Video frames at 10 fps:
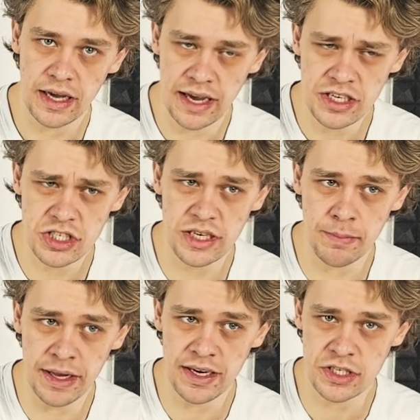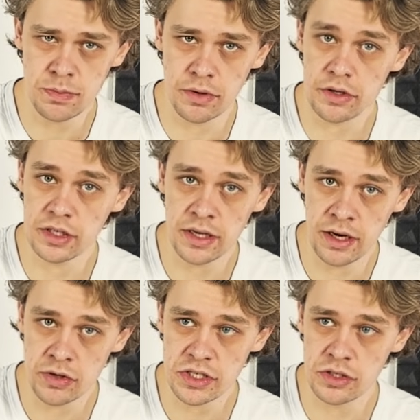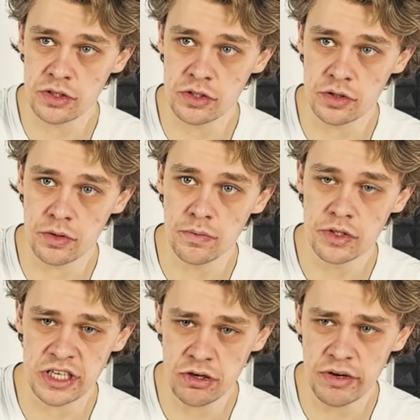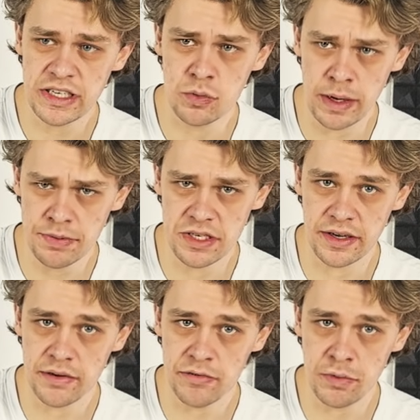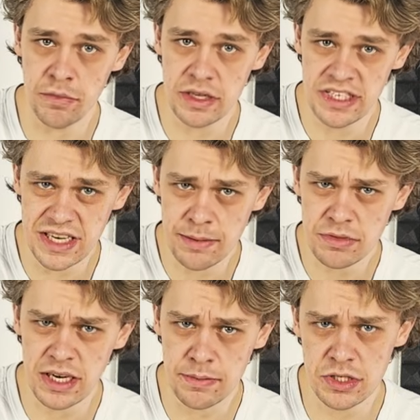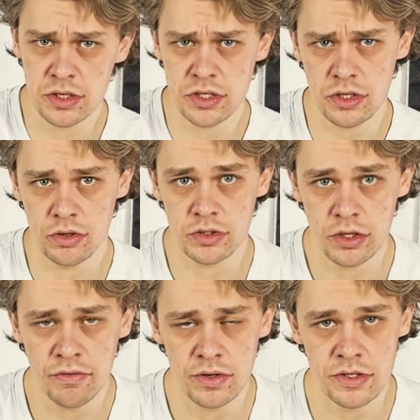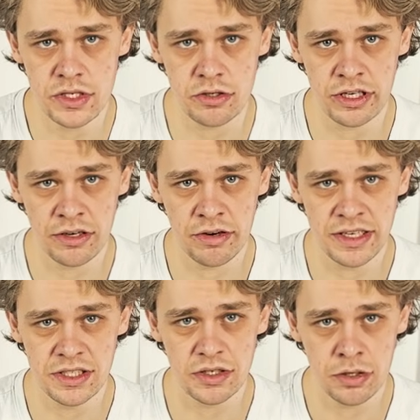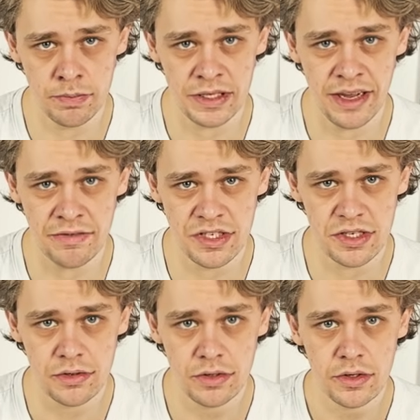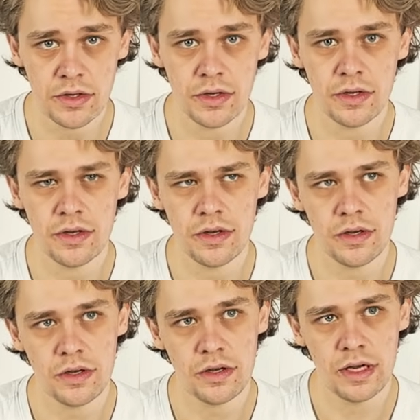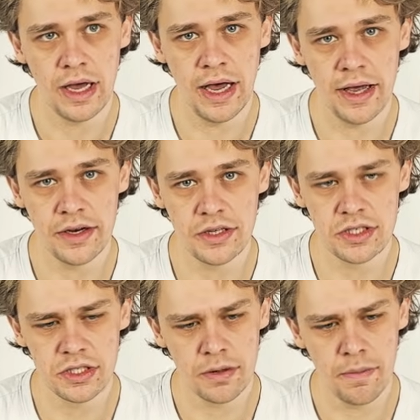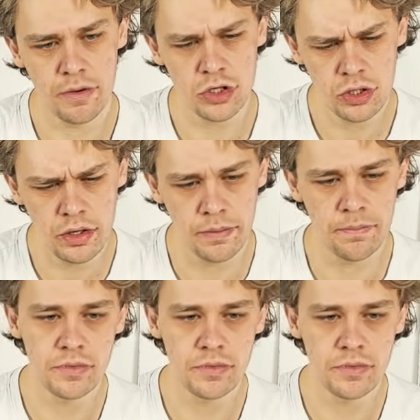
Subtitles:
HTML export allows you to generate a website from the same Typst source code you have used to generate your PDFs. And sure,